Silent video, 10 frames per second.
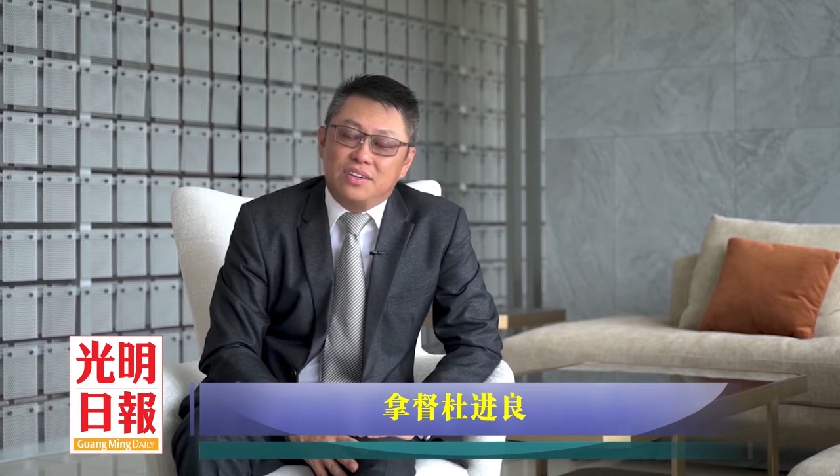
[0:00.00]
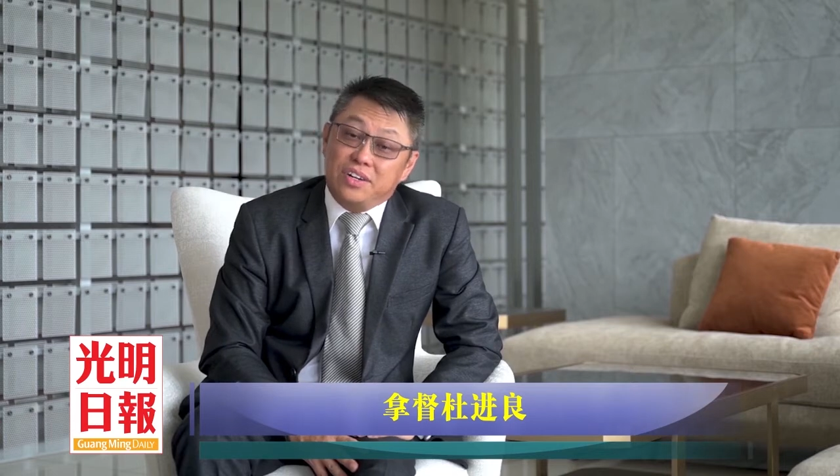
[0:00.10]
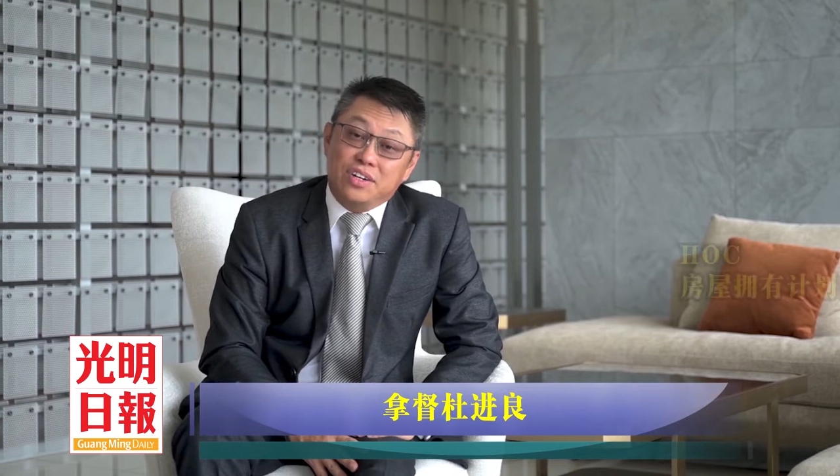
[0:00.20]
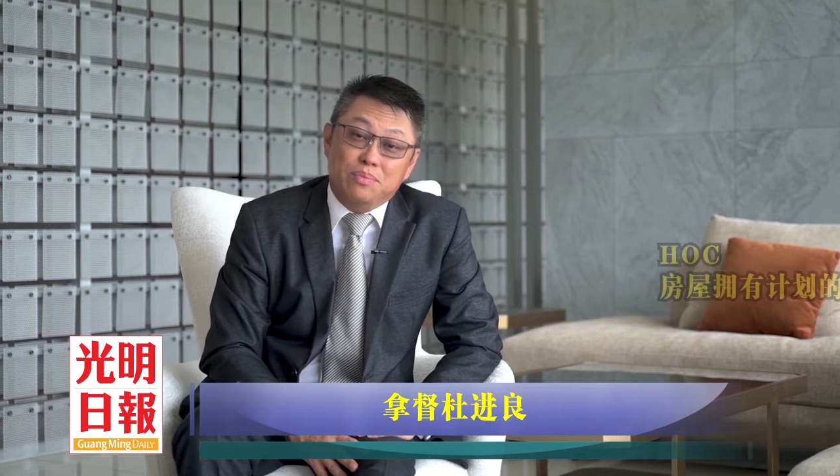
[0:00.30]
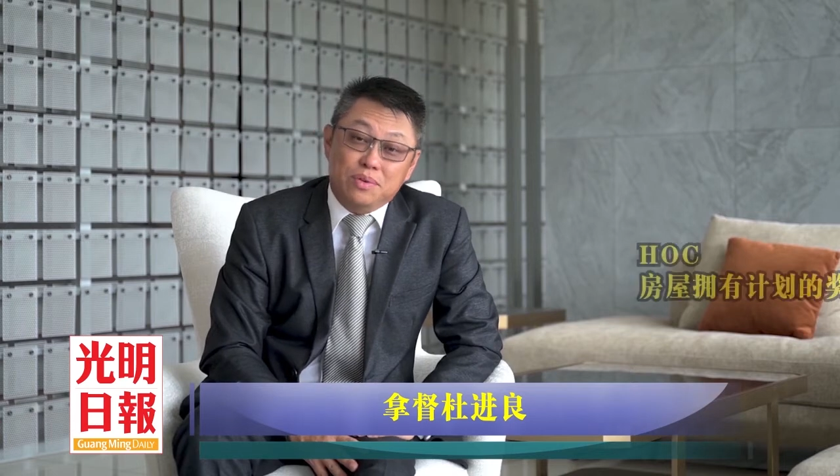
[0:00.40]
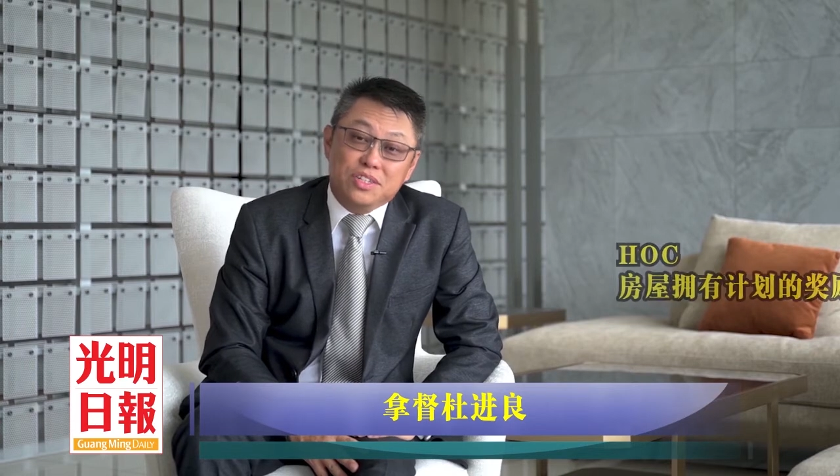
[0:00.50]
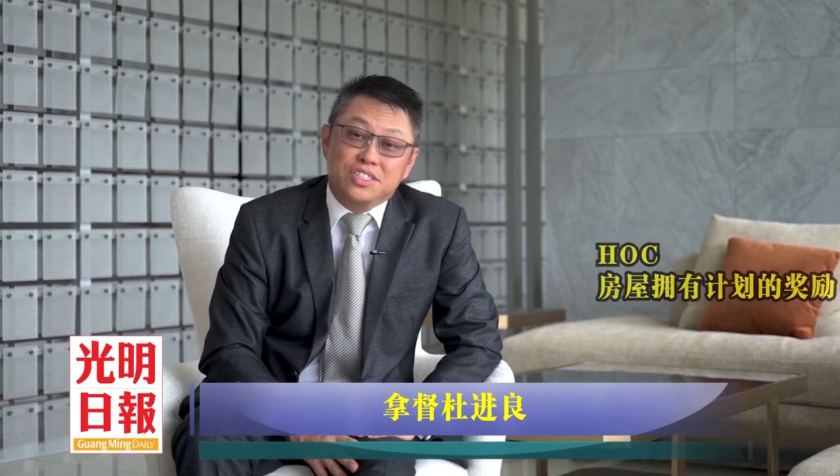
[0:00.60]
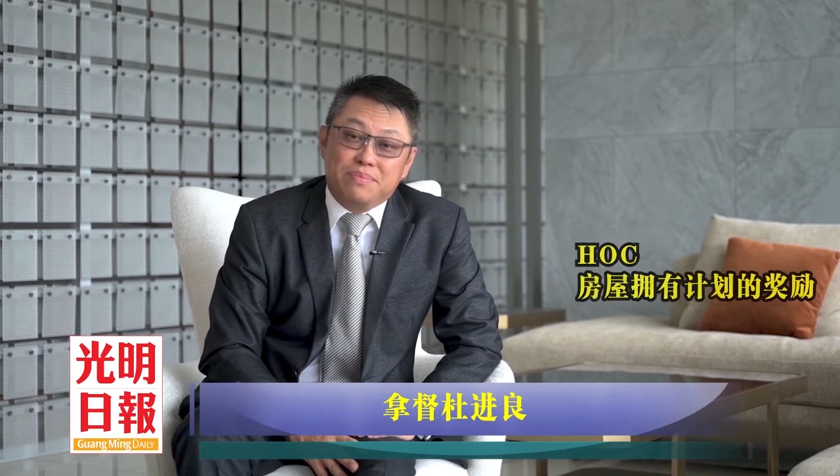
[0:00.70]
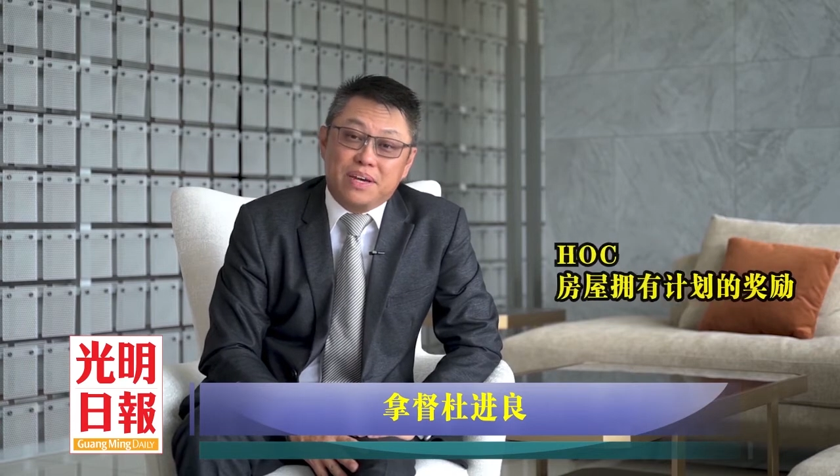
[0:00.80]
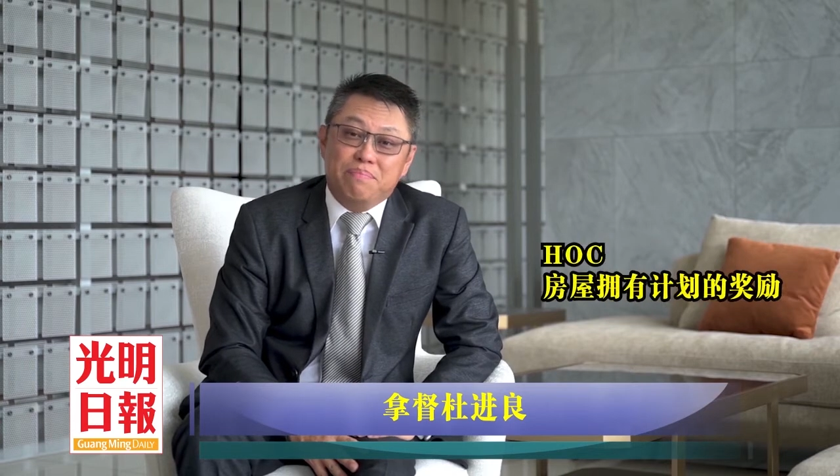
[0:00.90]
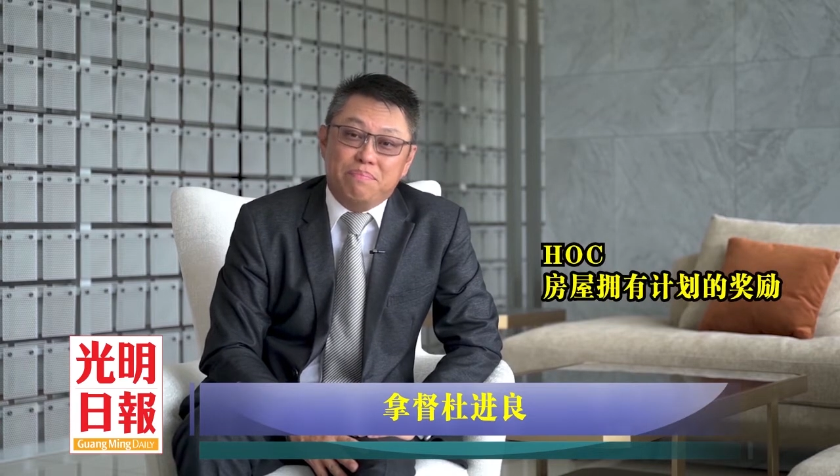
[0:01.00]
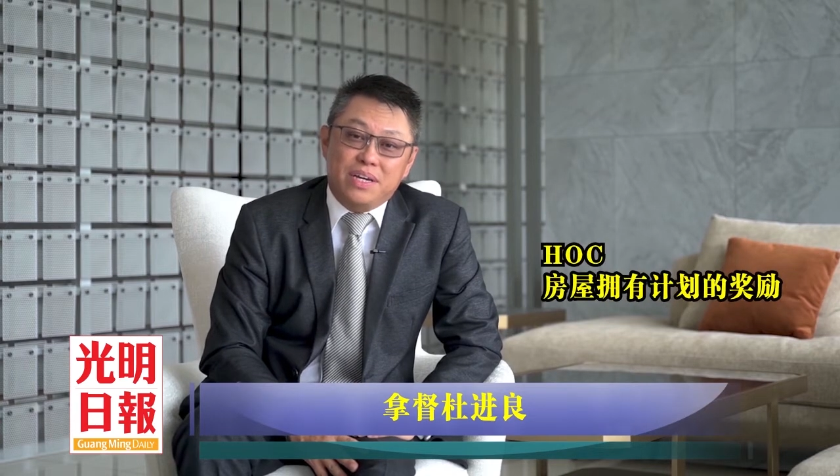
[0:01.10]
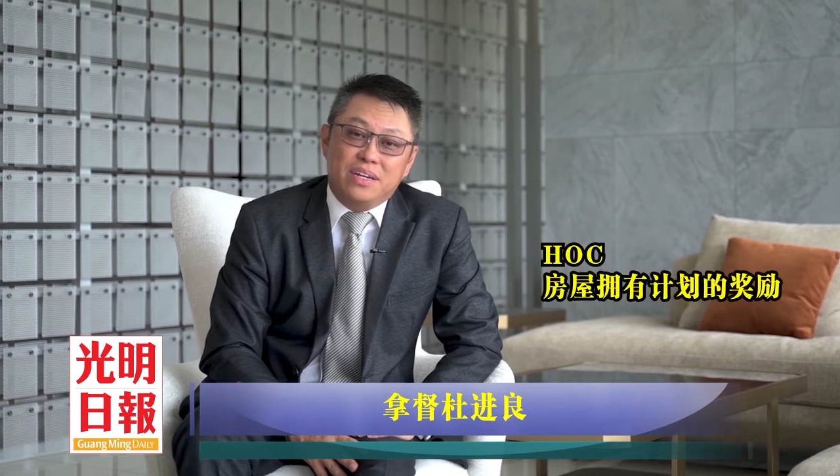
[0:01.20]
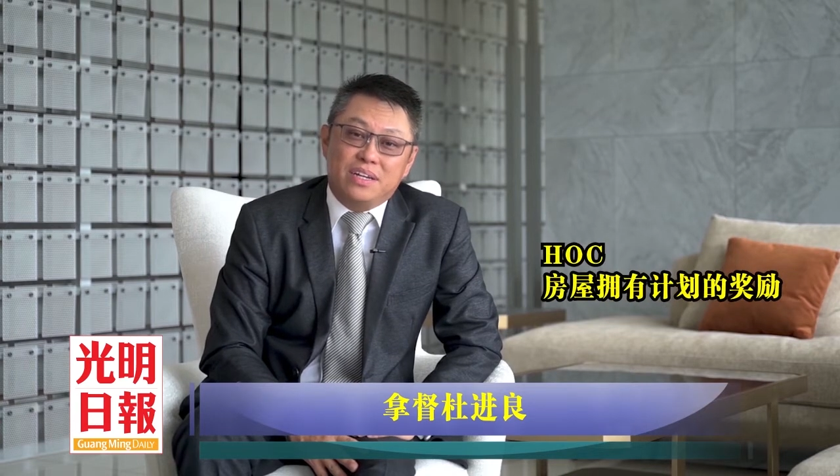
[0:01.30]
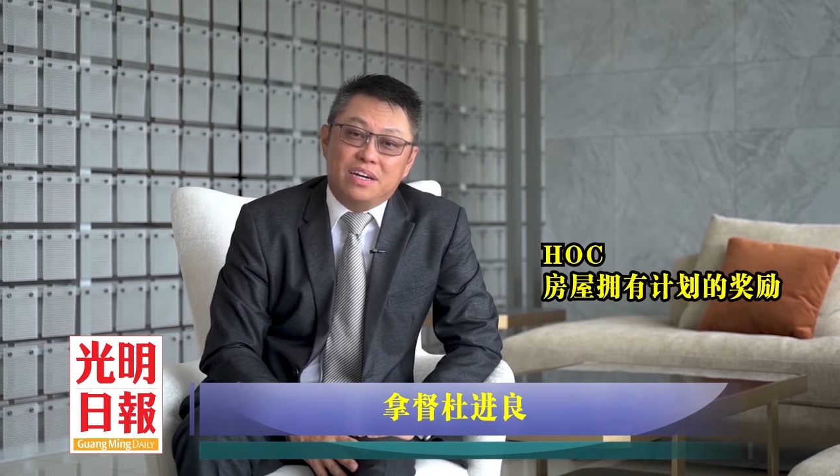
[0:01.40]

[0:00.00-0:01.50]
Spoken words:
on the home ownership campaign